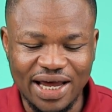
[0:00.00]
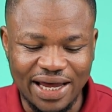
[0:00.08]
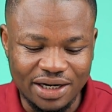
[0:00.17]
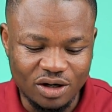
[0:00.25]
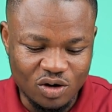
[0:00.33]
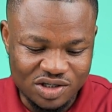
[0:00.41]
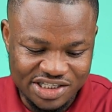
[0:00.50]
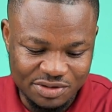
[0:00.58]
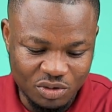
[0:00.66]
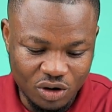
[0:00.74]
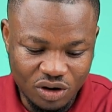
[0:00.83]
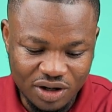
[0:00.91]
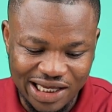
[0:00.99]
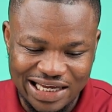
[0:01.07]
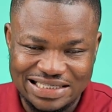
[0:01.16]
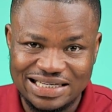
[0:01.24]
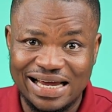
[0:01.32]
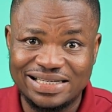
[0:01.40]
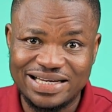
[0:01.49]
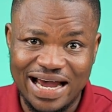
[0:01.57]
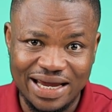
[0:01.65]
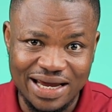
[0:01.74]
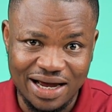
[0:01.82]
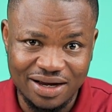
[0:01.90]
and osibo is a
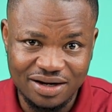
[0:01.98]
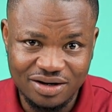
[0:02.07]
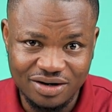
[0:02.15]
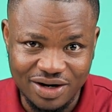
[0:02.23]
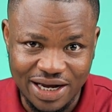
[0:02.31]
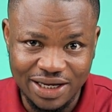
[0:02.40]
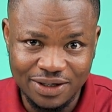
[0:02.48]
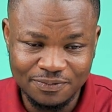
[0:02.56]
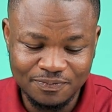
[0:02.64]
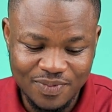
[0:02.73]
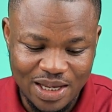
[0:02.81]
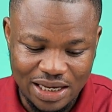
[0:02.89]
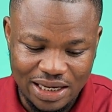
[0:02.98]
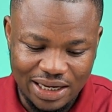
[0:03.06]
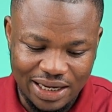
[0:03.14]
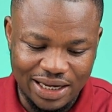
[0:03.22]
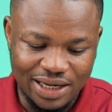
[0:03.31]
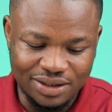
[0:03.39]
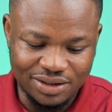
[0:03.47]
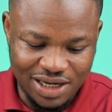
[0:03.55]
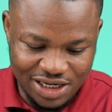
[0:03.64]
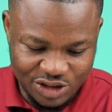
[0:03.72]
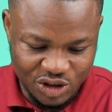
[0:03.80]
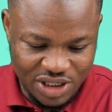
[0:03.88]
tiger, right?
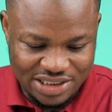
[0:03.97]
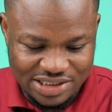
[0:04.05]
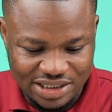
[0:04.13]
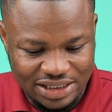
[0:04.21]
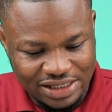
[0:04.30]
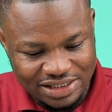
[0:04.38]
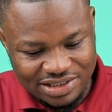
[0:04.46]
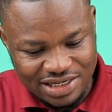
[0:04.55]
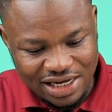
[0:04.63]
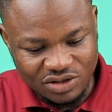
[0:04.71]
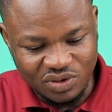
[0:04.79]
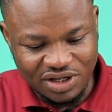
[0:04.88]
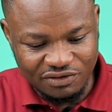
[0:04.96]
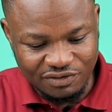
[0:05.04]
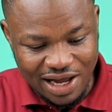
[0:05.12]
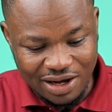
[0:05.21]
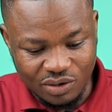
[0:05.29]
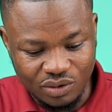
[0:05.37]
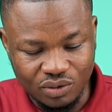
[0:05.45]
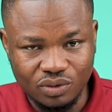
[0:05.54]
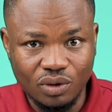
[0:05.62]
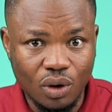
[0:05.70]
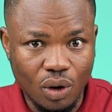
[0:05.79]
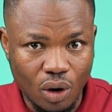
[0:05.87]
And as you can see, this starts with a vowel
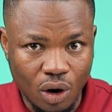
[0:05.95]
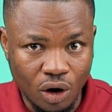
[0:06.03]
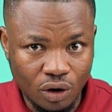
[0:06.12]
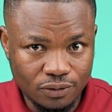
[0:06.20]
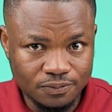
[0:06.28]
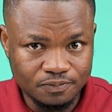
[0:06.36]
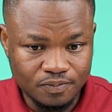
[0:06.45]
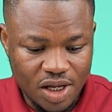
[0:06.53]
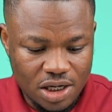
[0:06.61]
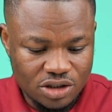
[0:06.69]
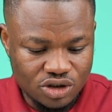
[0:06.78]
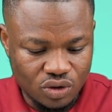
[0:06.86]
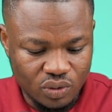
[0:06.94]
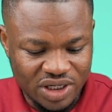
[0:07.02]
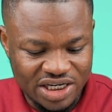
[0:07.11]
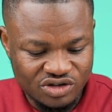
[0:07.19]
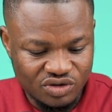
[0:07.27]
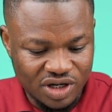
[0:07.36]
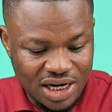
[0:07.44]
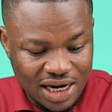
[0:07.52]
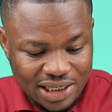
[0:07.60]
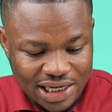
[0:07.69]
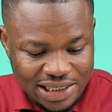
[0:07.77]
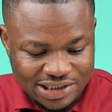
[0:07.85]
o. So we
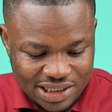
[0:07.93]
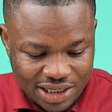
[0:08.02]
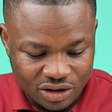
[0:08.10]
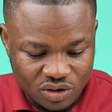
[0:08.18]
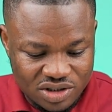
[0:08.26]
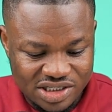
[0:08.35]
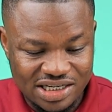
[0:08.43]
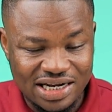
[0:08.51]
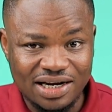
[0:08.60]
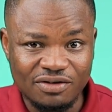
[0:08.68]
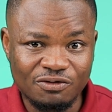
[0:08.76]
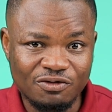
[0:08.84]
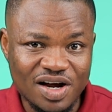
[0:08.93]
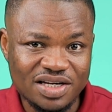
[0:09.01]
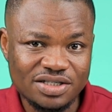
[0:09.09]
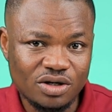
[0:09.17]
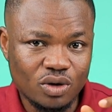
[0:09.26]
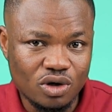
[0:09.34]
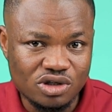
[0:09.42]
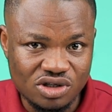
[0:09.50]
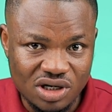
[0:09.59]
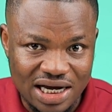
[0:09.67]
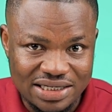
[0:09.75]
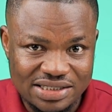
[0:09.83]
disregard that and consider the first
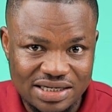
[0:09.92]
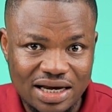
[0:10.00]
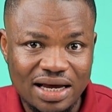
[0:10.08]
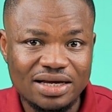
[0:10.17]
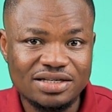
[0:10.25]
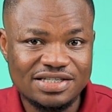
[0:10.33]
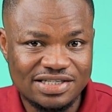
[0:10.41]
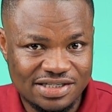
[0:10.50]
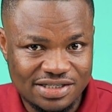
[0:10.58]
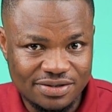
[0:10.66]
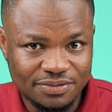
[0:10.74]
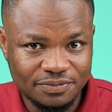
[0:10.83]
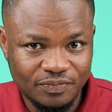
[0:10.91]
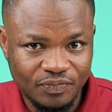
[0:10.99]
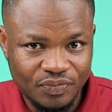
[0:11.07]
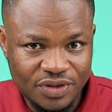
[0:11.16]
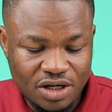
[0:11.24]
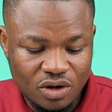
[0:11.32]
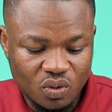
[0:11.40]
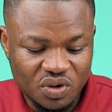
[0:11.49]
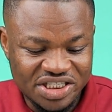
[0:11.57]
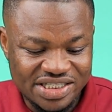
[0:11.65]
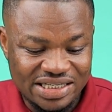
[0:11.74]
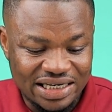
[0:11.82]
consonant s,
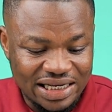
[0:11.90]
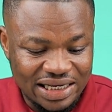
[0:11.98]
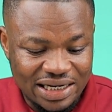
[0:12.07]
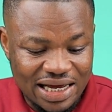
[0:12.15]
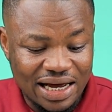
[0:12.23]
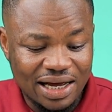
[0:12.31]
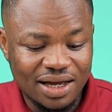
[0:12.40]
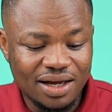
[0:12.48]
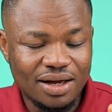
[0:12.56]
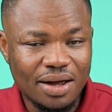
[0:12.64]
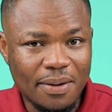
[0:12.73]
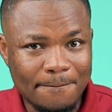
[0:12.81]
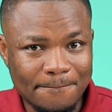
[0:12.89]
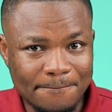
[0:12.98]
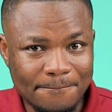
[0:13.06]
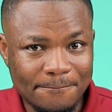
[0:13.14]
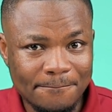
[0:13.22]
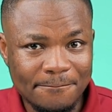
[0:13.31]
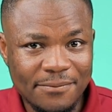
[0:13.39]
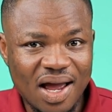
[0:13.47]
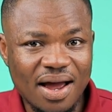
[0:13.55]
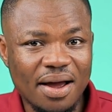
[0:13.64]
which is neither b,